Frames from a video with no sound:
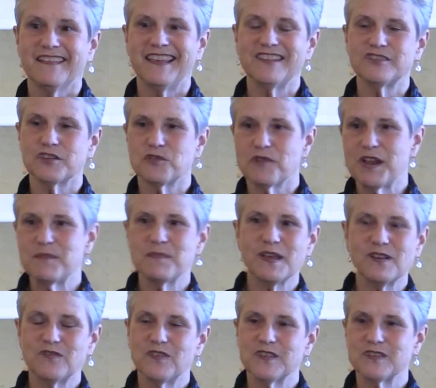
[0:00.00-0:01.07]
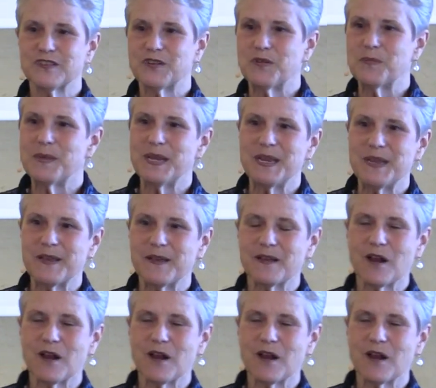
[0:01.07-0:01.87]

That's the great metaphysical meaning.